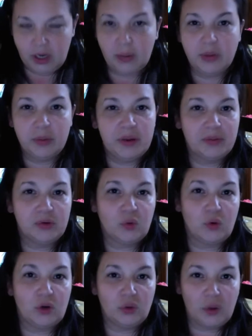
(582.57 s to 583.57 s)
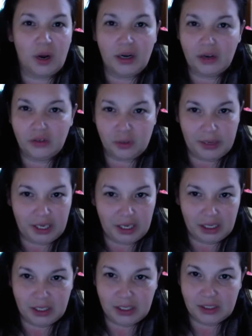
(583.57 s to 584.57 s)
I'm going to be able to run around after my
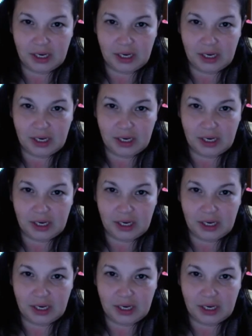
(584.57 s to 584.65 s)
kids.